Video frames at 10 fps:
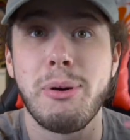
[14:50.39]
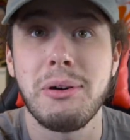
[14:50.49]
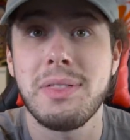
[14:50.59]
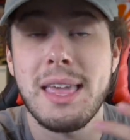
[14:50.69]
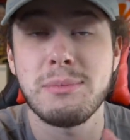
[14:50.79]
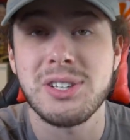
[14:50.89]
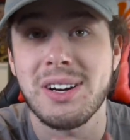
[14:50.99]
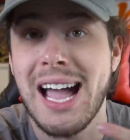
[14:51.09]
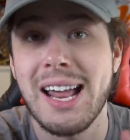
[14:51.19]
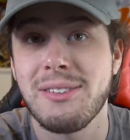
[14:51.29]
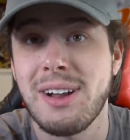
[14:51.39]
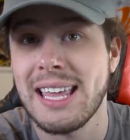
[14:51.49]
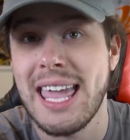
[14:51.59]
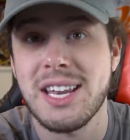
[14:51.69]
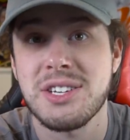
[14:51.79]
both teams are not in
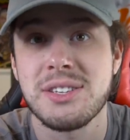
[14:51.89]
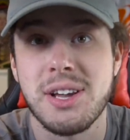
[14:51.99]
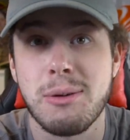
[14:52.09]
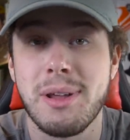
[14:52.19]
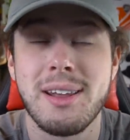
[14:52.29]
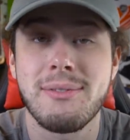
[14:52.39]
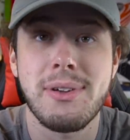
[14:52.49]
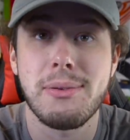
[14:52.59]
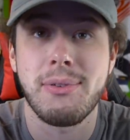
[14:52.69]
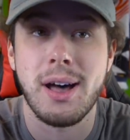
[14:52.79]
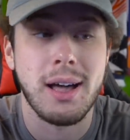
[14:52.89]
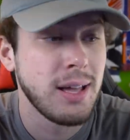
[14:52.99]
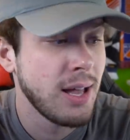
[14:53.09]
relegation zone, but in FIFA,